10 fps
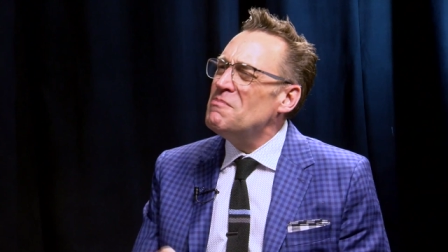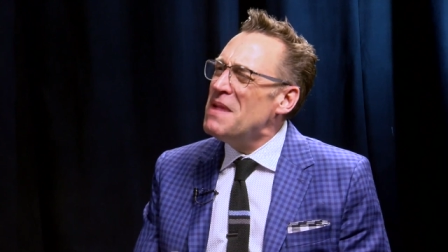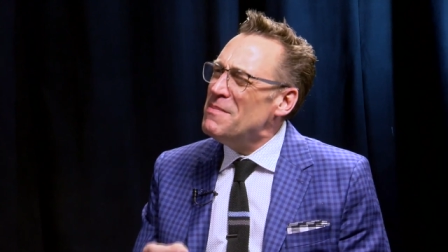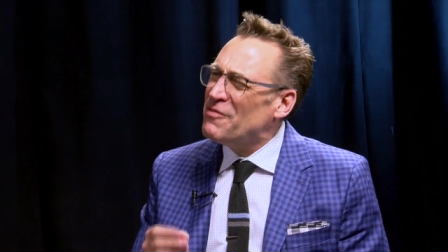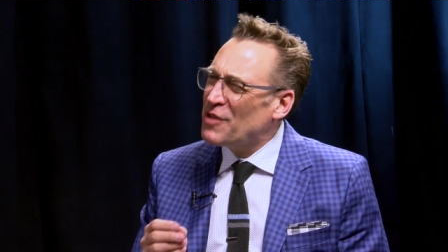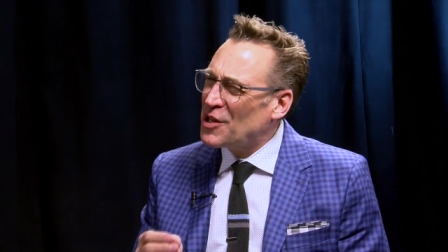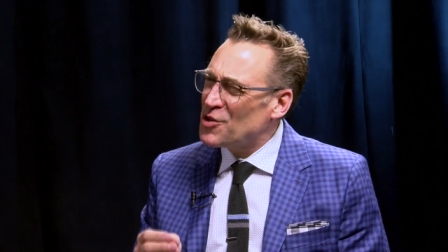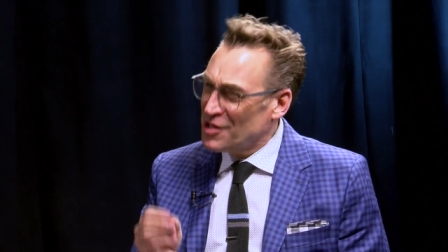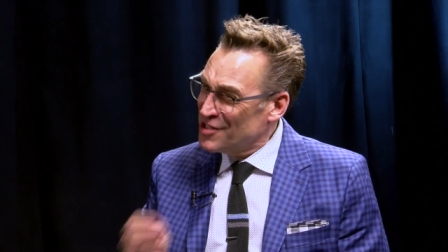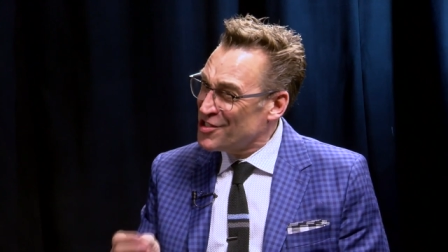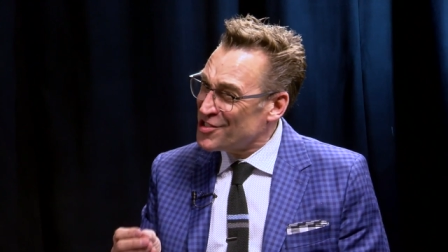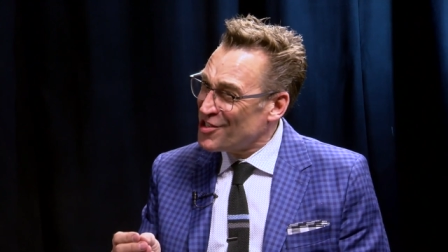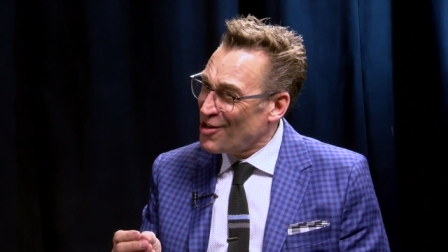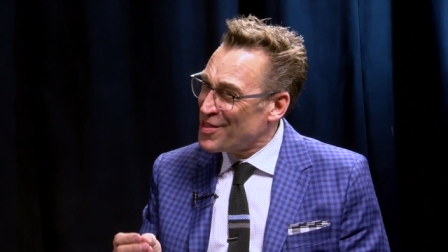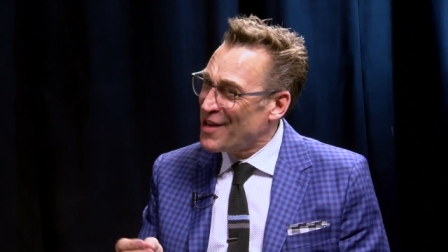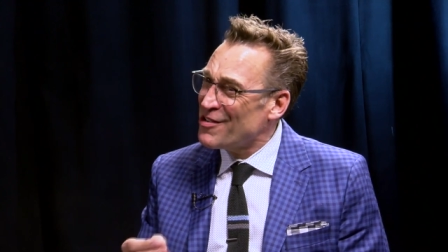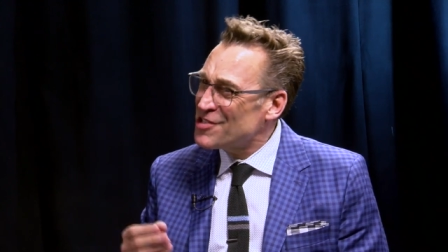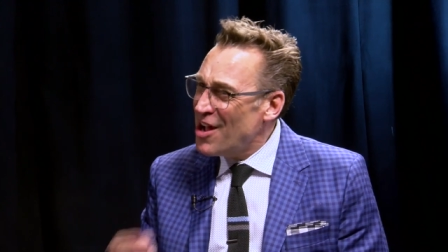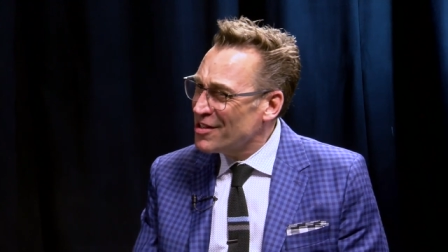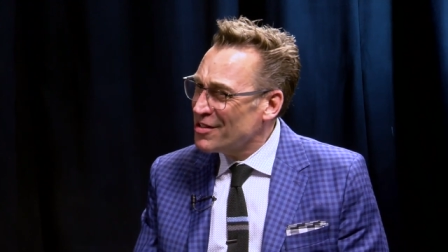Maybe if we could, let's just start there
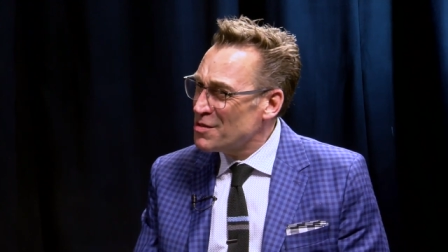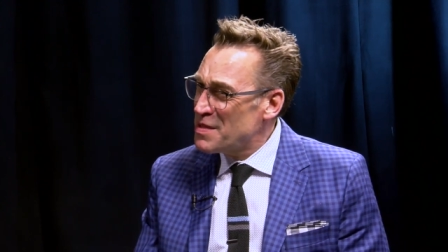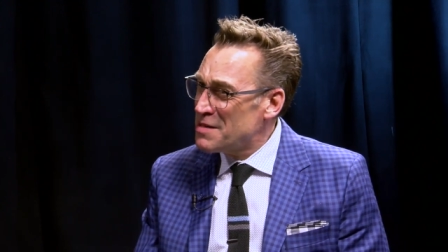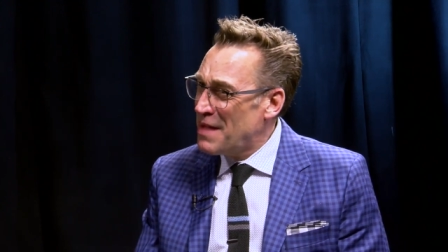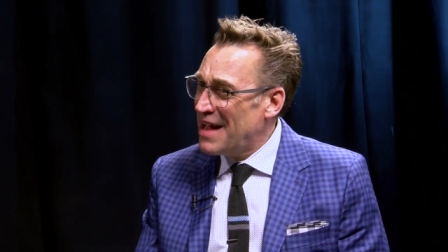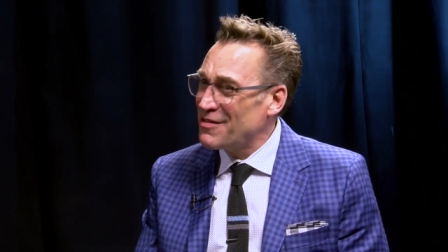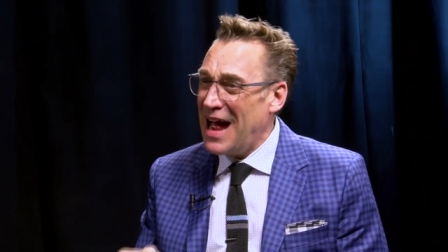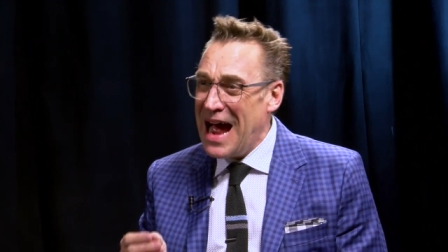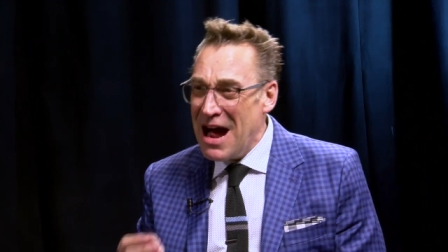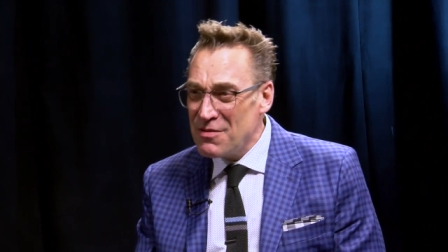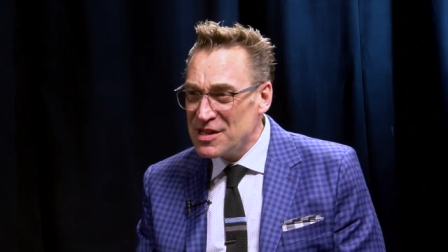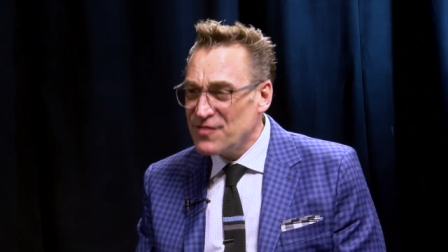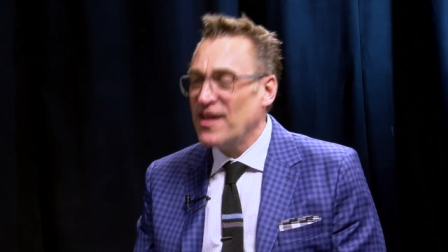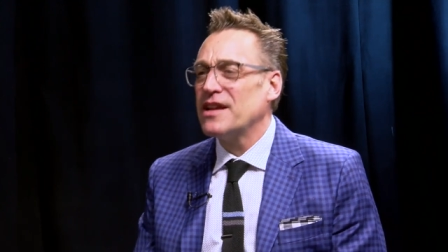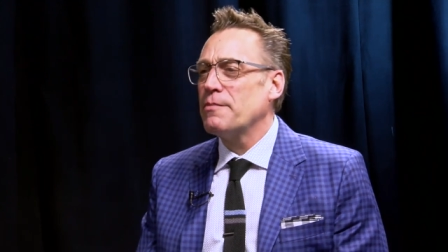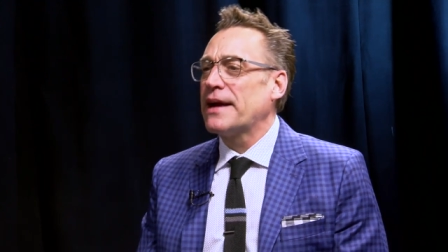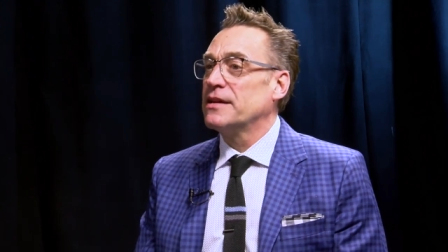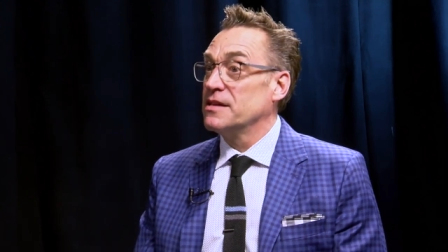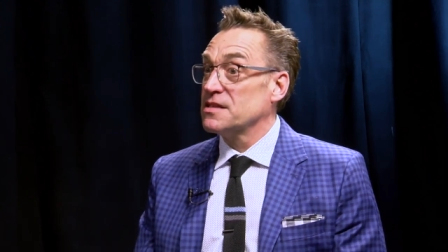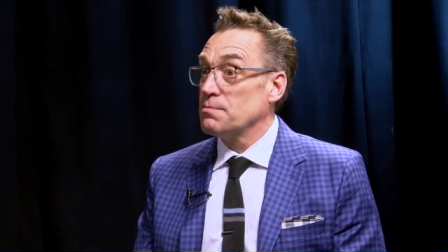and talk a little bit about how this funding
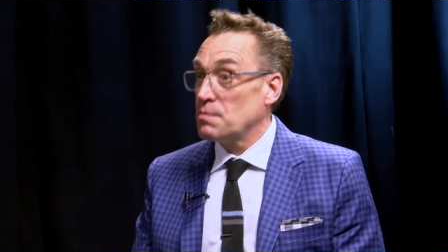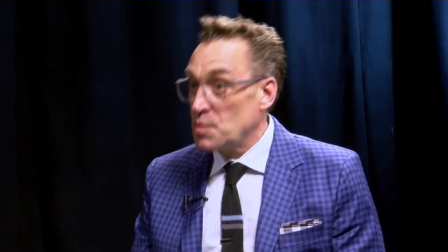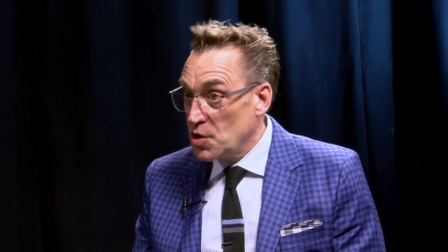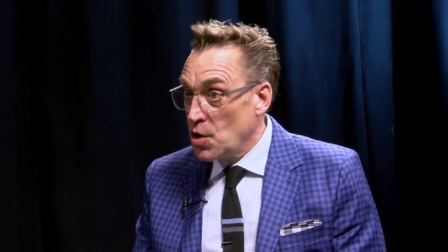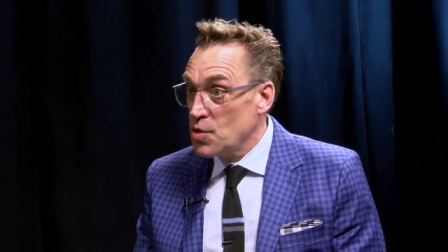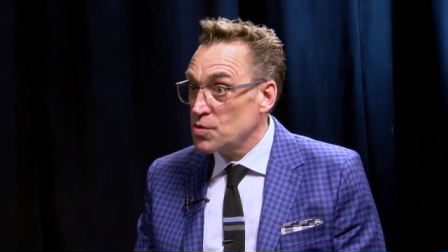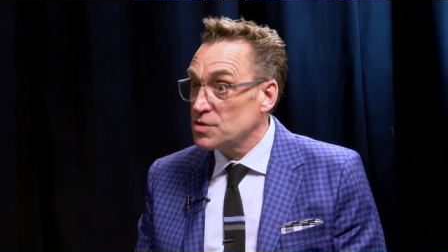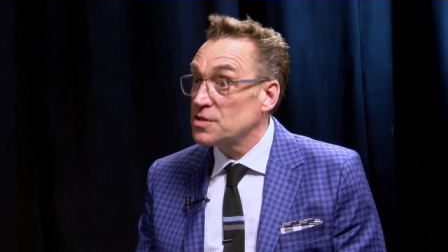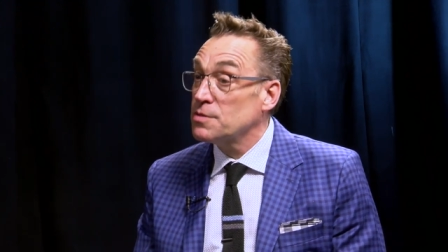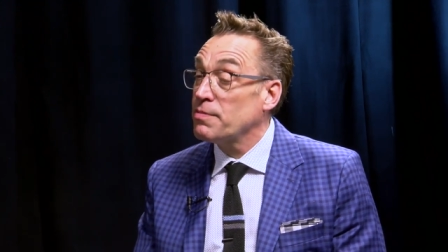mechanism goes to